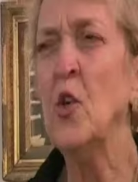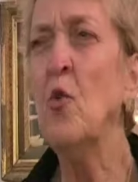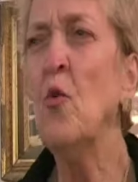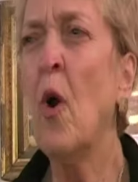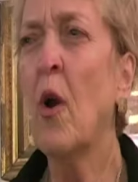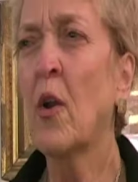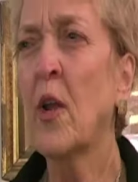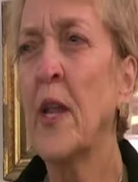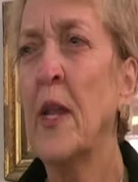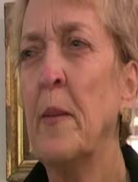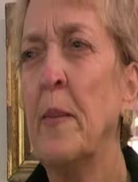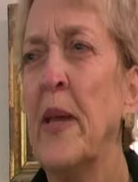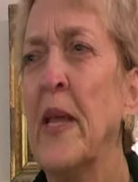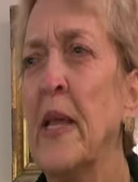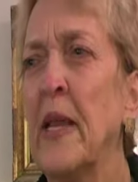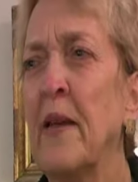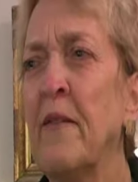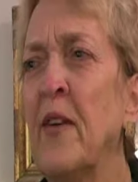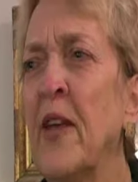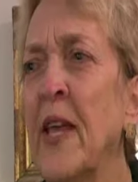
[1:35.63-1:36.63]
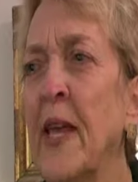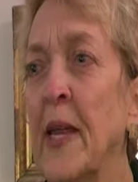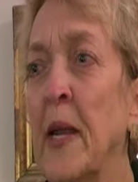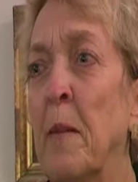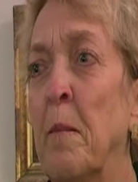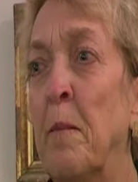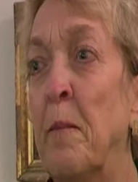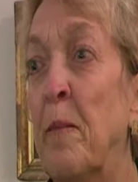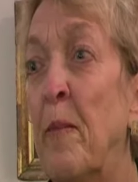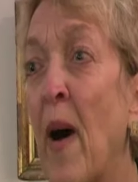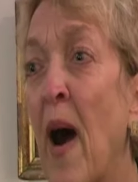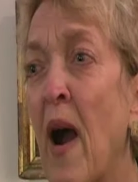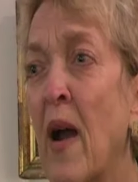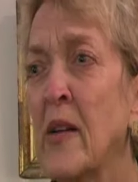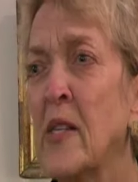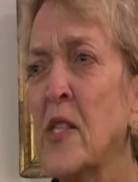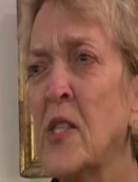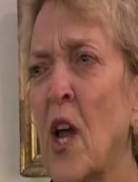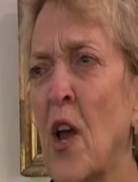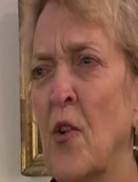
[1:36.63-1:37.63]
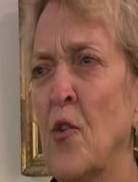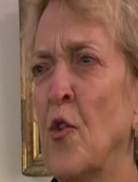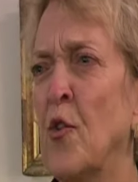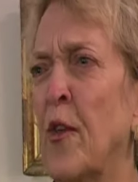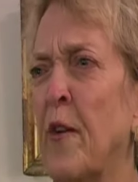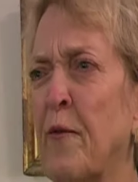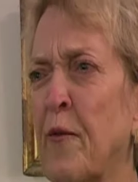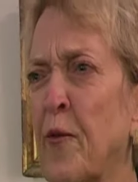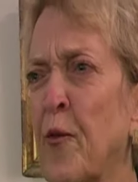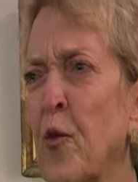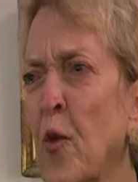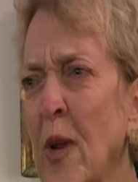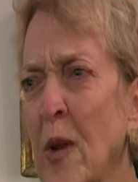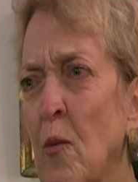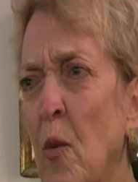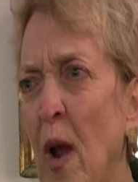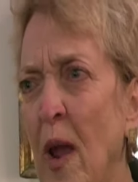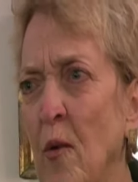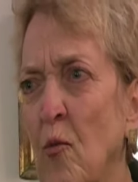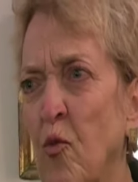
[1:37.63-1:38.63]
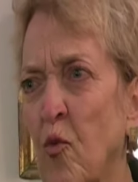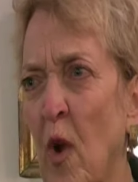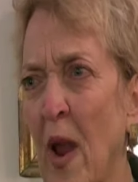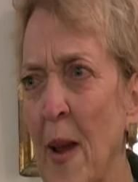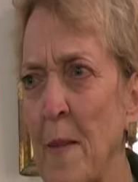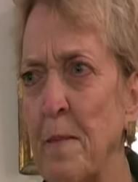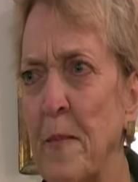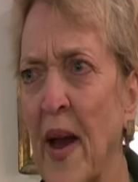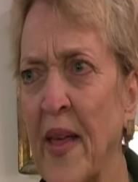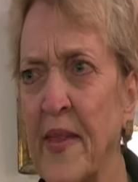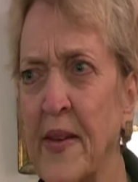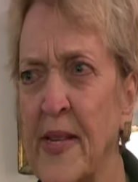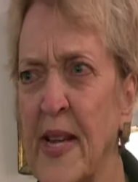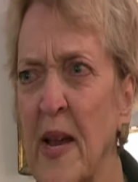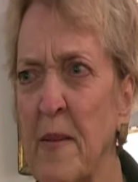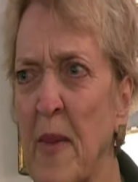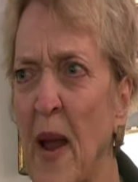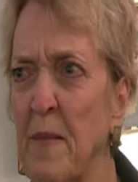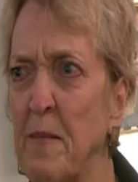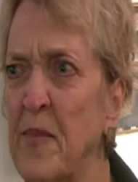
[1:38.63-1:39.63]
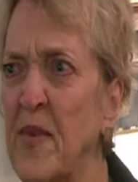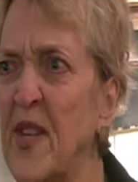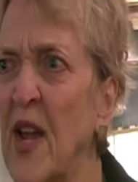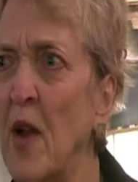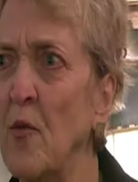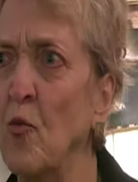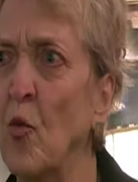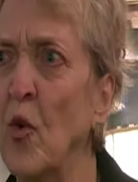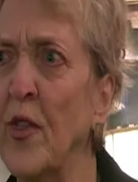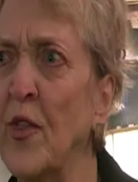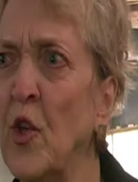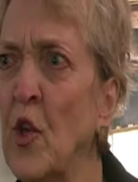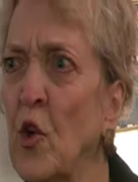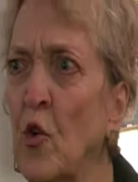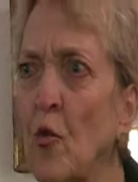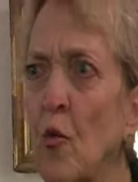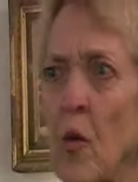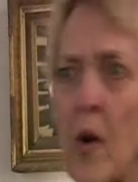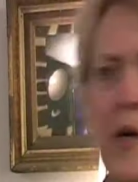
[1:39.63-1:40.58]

You are gonna be living in a box under the freeway ramp by the time I'm done with you.